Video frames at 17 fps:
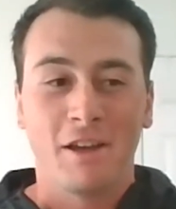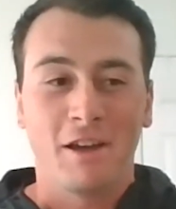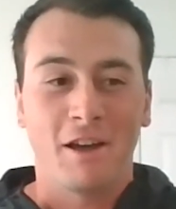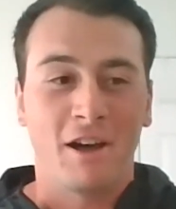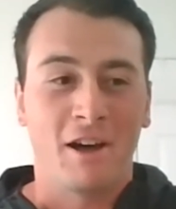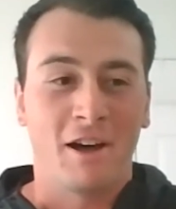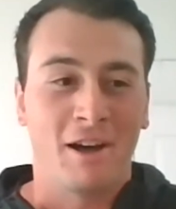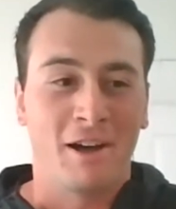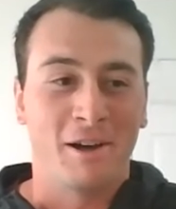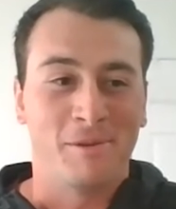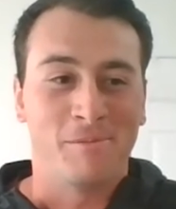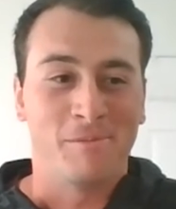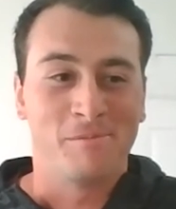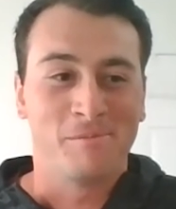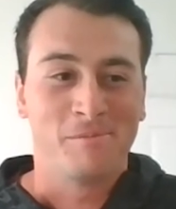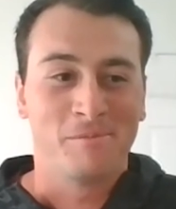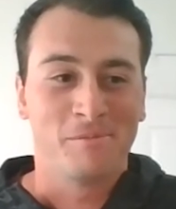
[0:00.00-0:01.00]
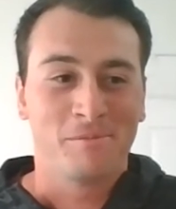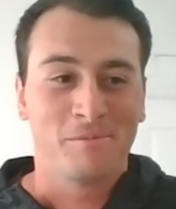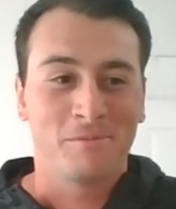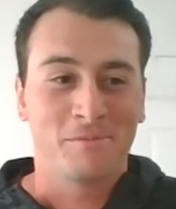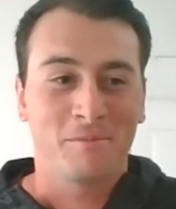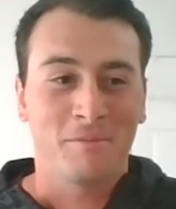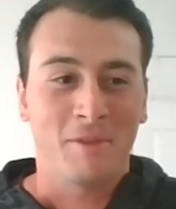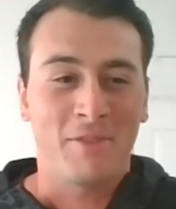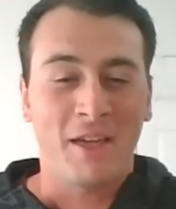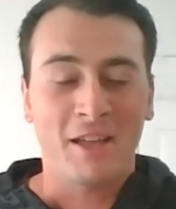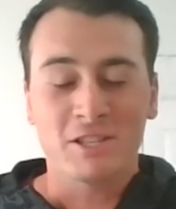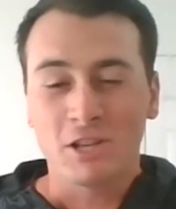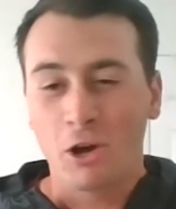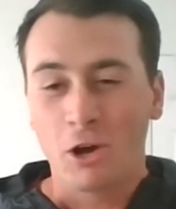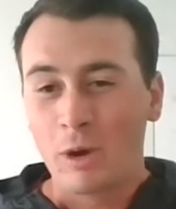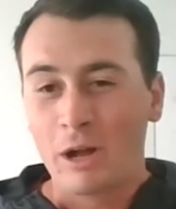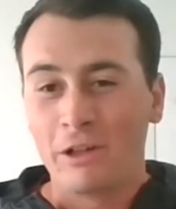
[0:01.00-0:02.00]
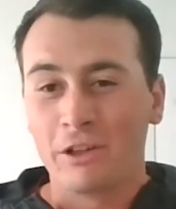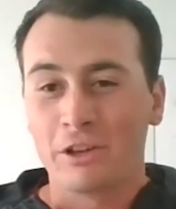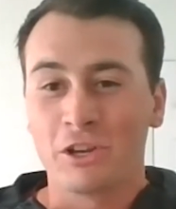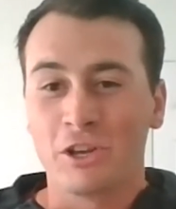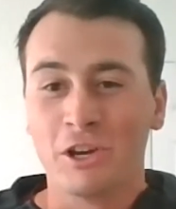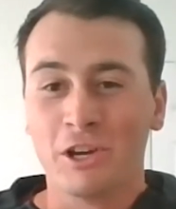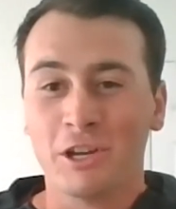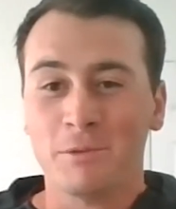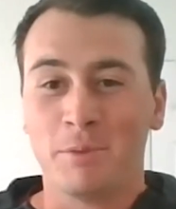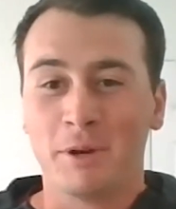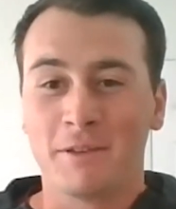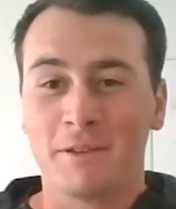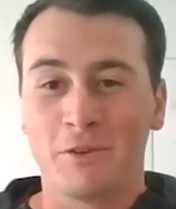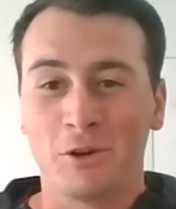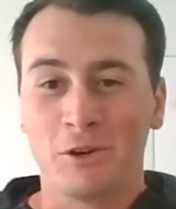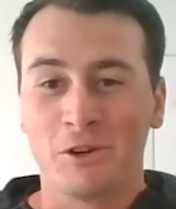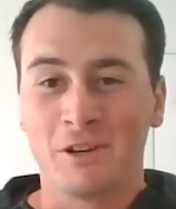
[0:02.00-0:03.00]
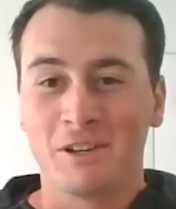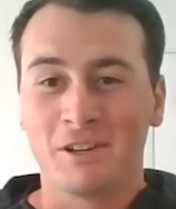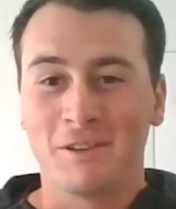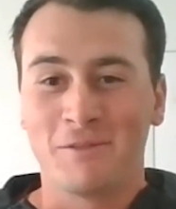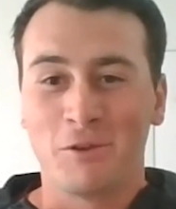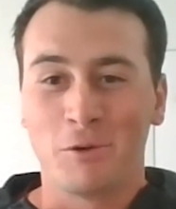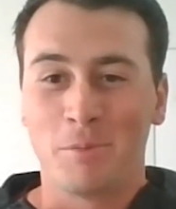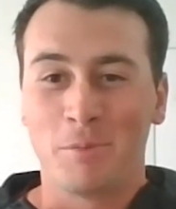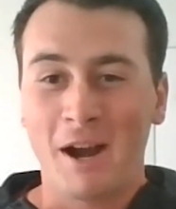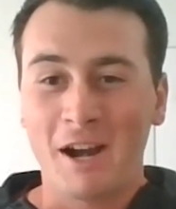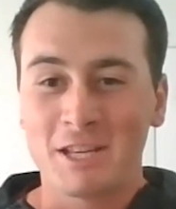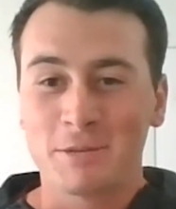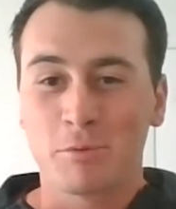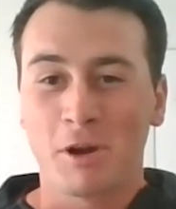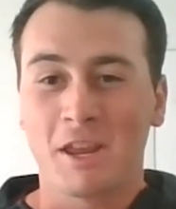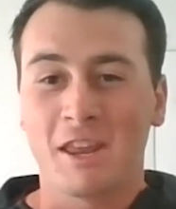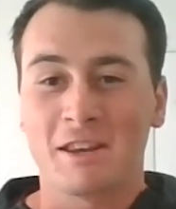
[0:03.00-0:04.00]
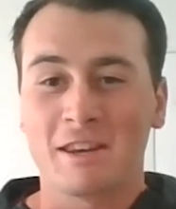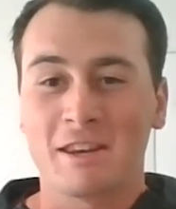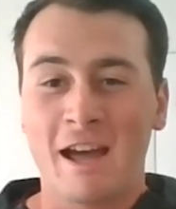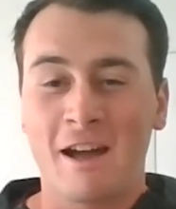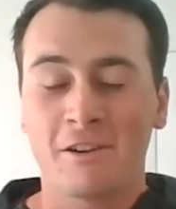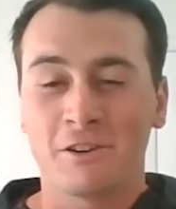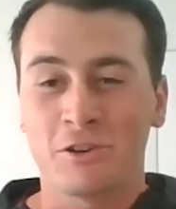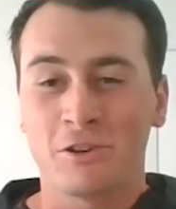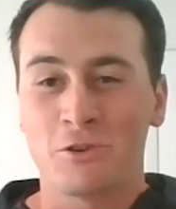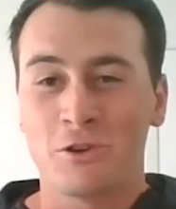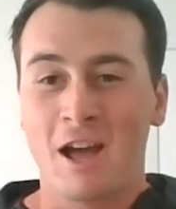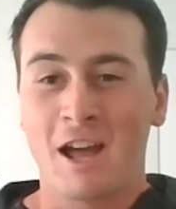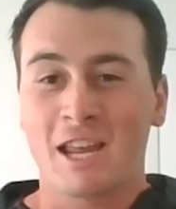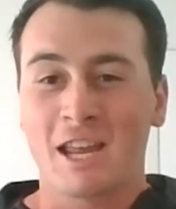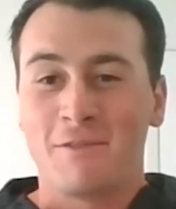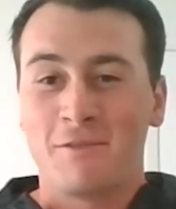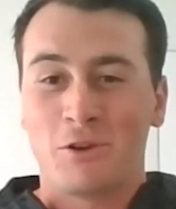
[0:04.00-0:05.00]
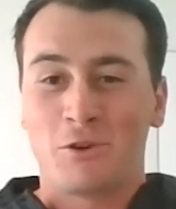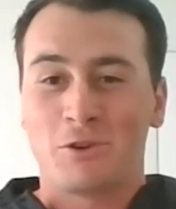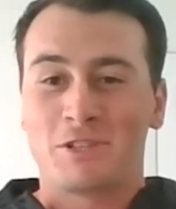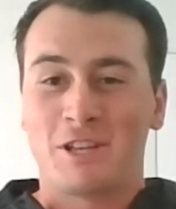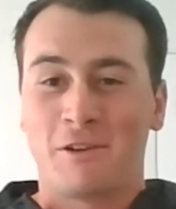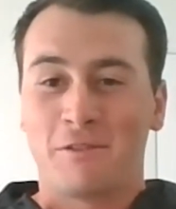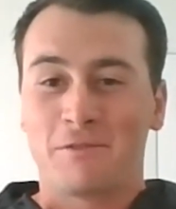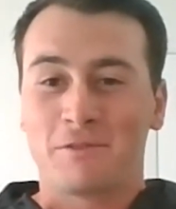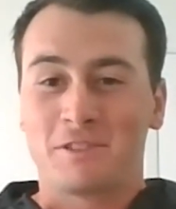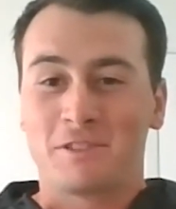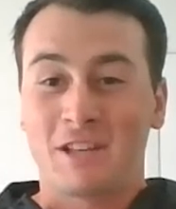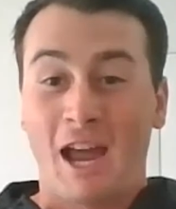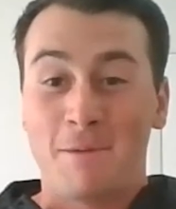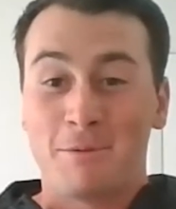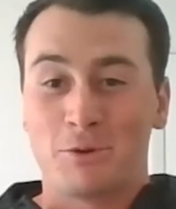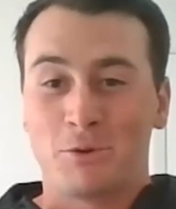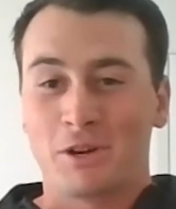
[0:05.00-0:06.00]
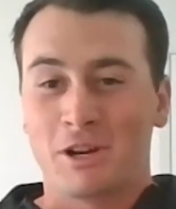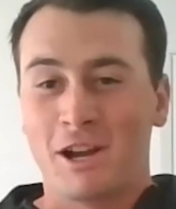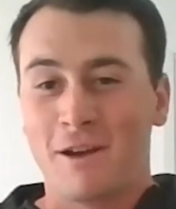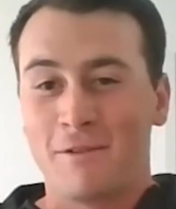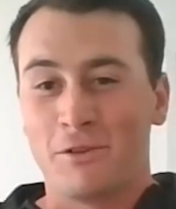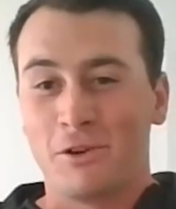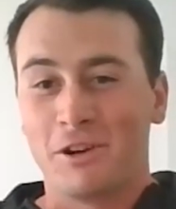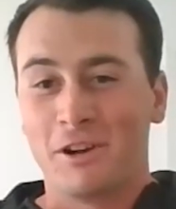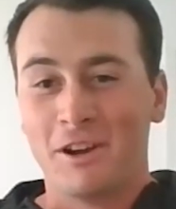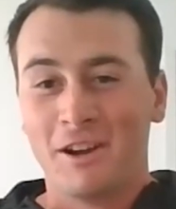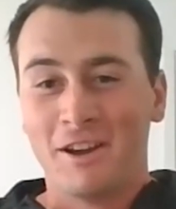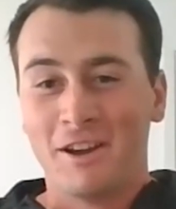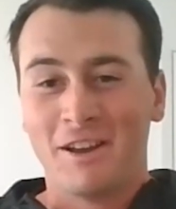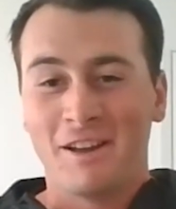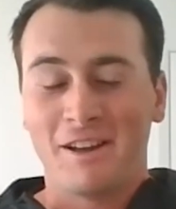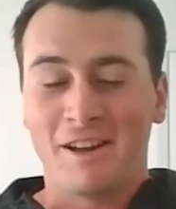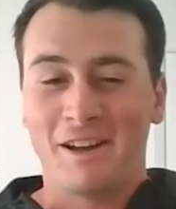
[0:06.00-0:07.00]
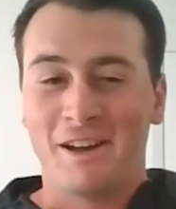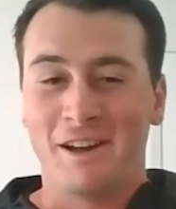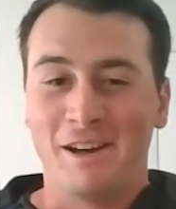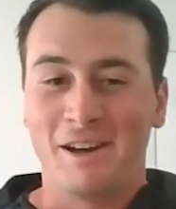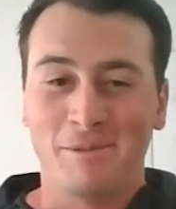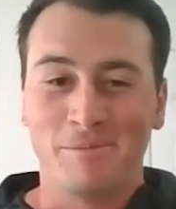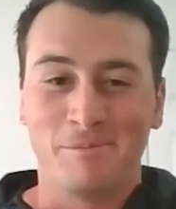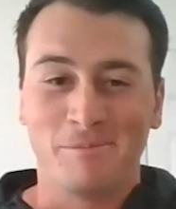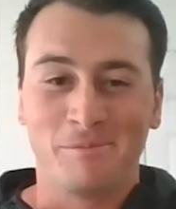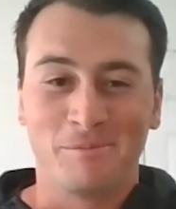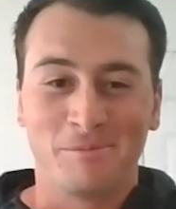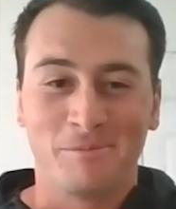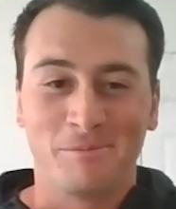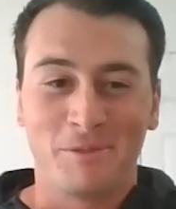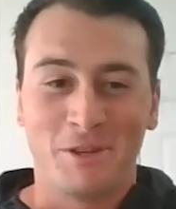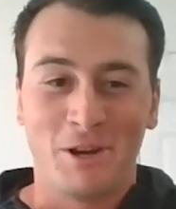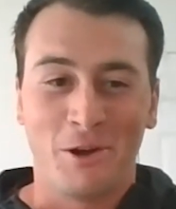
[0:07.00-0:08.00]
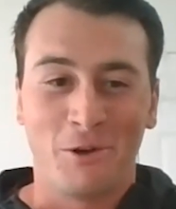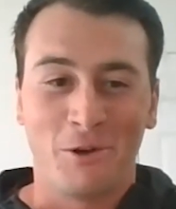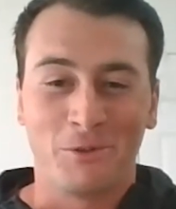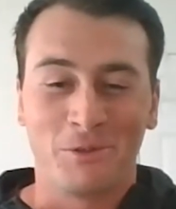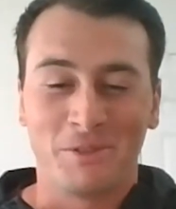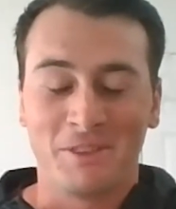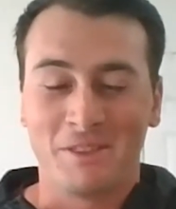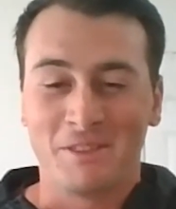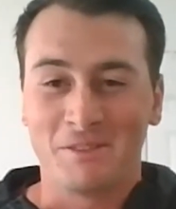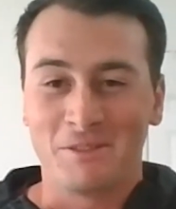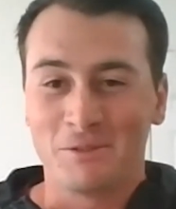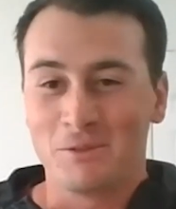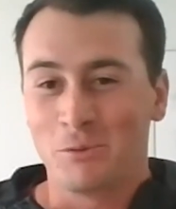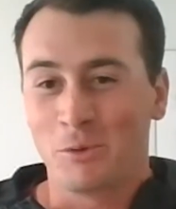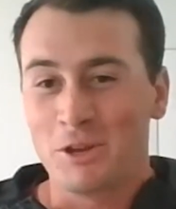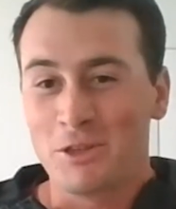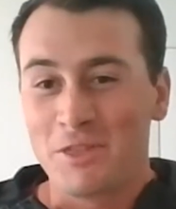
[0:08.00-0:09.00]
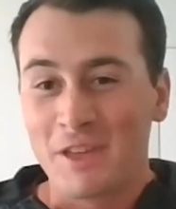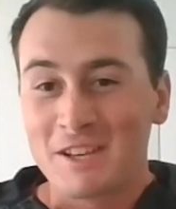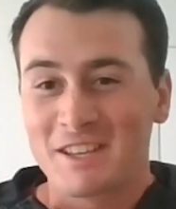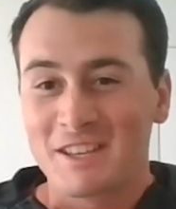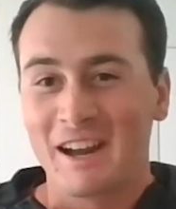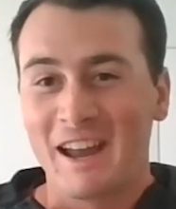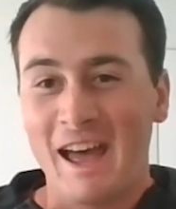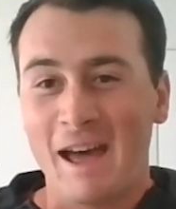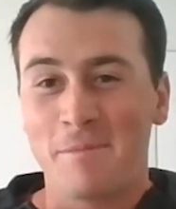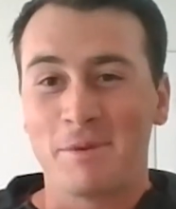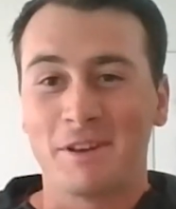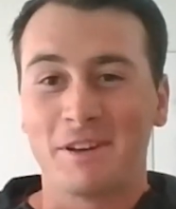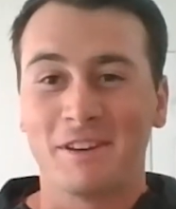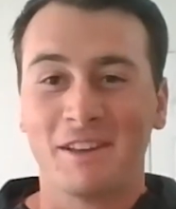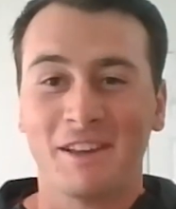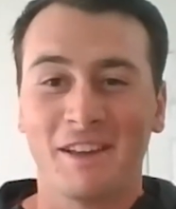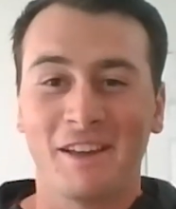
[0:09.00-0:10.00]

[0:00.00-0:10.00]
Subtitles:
And that's all well and good. But if your body's breaking down and you're not giving yourself time to recover, what do you think's going to happen?